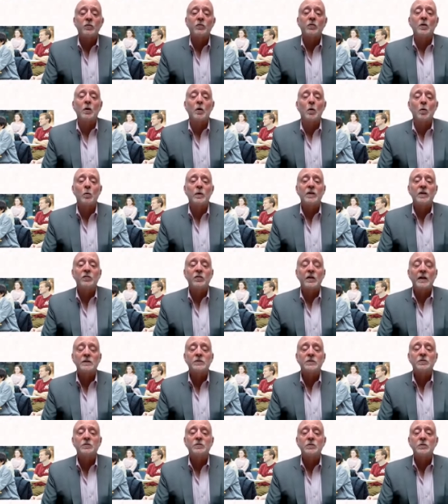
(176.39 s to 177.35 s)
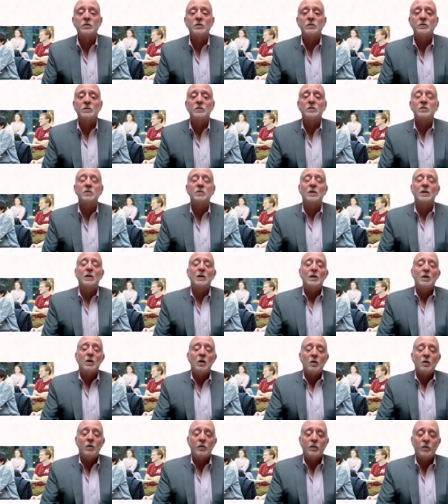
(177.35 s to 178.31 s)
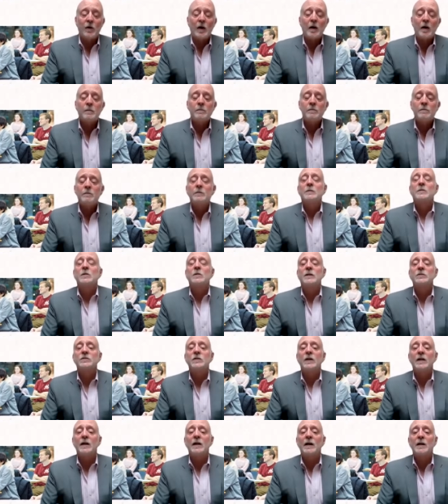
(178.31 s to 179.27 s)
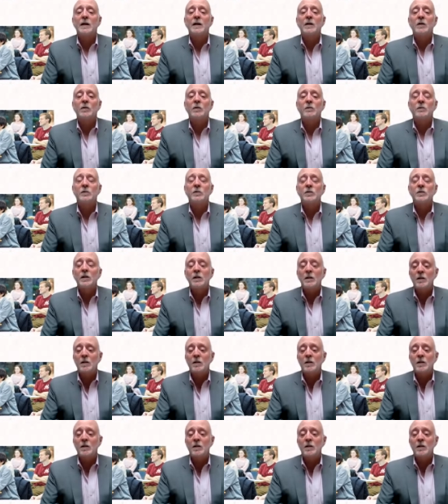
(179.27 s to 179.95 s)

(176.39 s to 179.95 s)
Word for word: So we send students from Kansai Gaidai University,